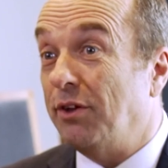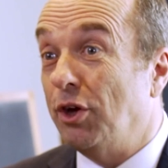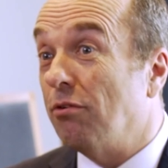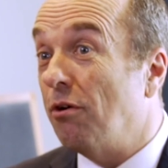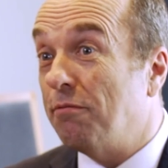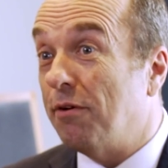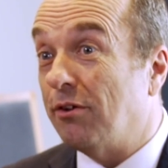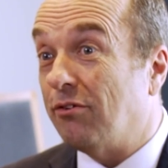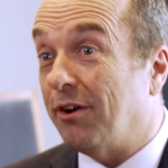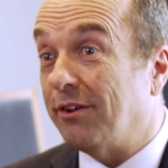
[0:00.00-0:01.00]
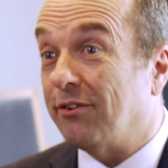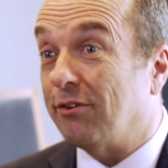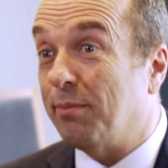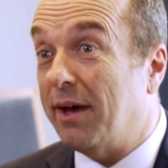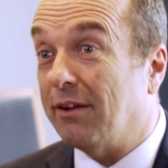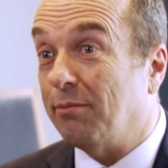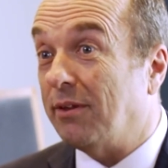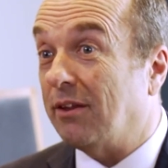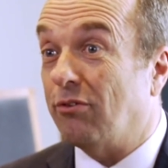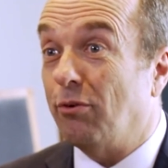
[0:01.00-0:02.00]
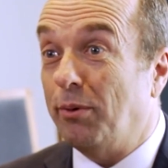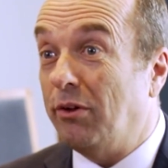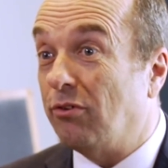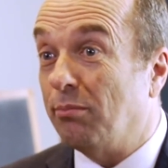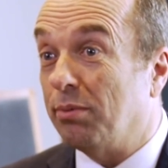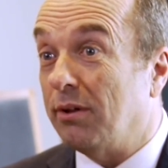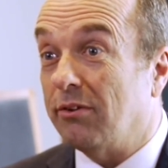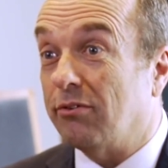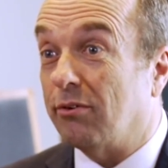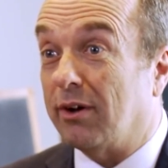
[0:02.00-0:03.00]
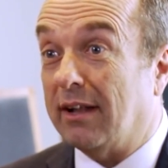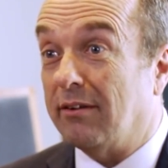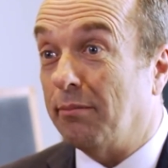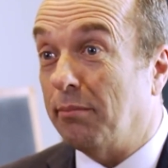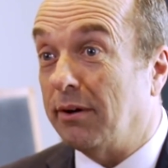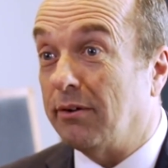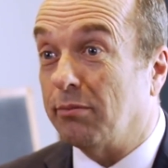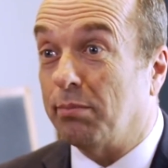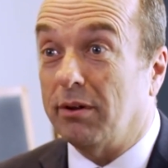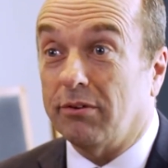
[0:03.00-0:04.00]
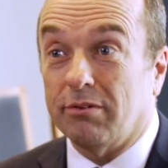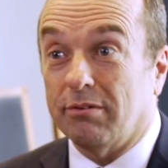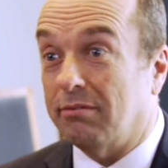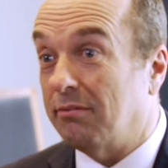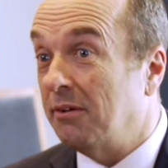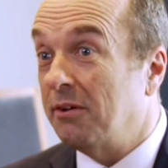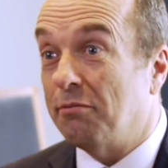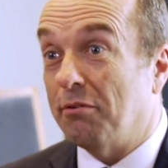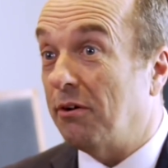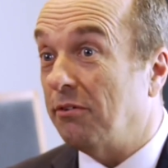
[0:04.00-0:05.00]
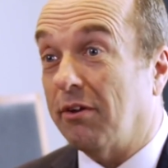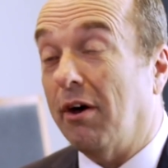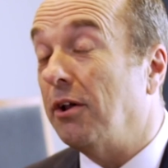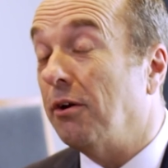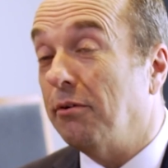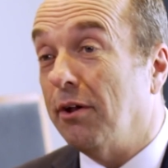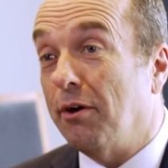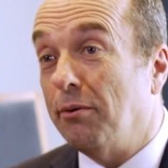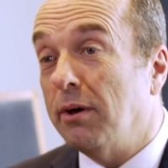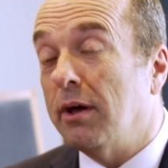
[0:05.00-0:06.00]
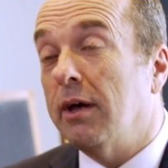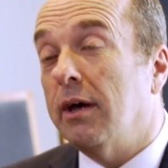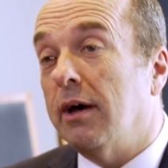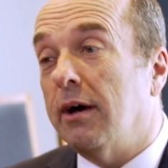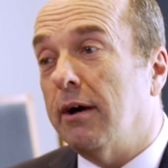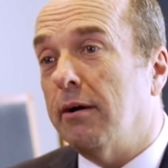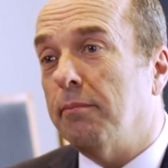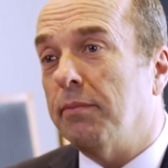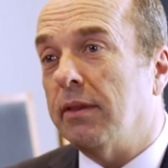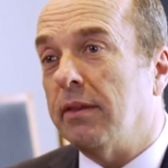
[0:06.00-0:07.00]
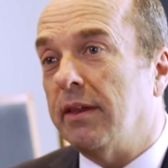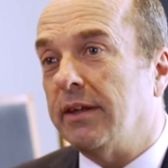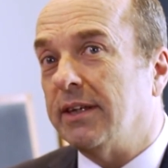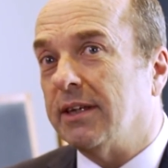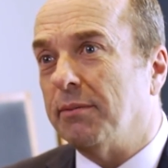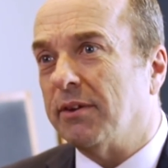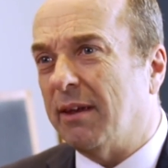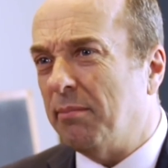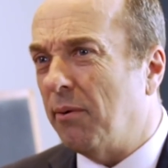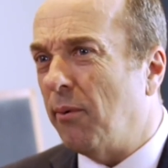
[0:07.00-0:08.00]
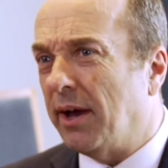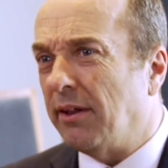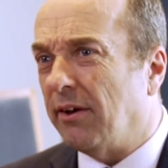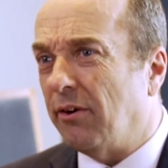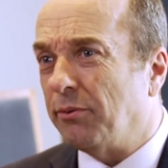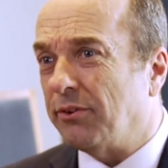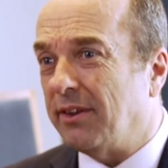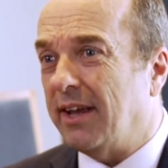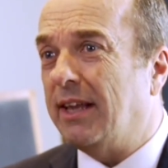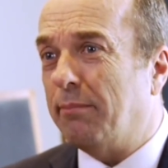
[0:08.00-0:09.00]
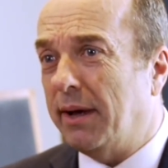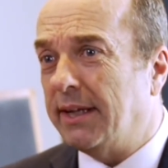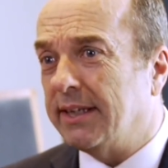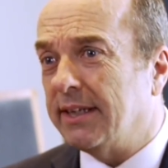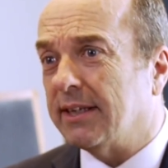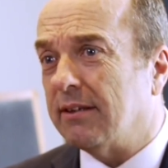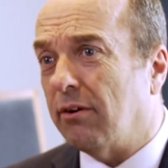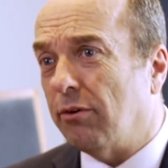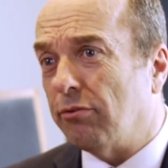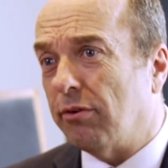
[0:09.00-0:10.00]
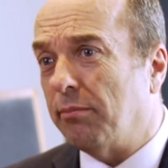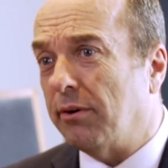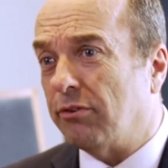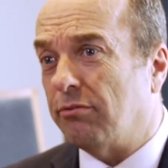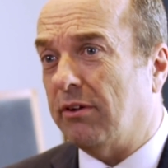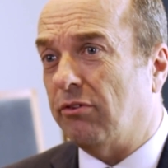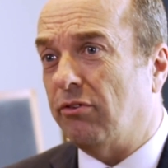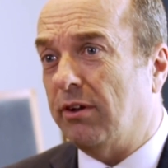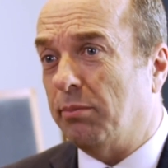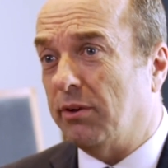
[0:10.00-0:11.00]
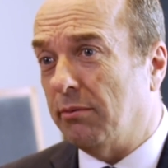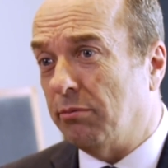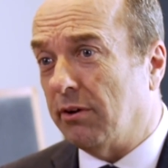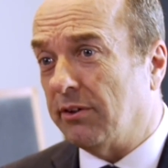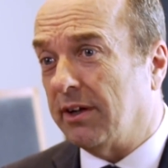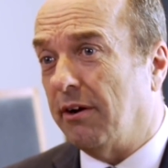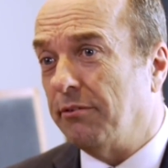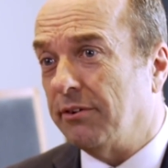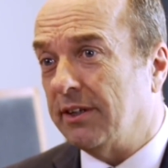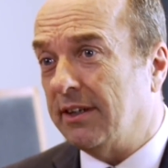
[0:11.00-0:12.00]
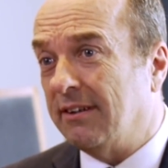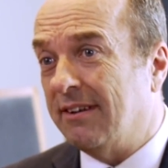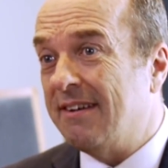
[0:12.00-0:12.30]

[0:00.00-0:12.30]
of Euro fudge, I suspect, whether that's Norwegian plus or Canada minus plus France. I don't know. This is something that's keeping me awake at night almost on a daily basis and altering my strategy, particularly with regards to currency,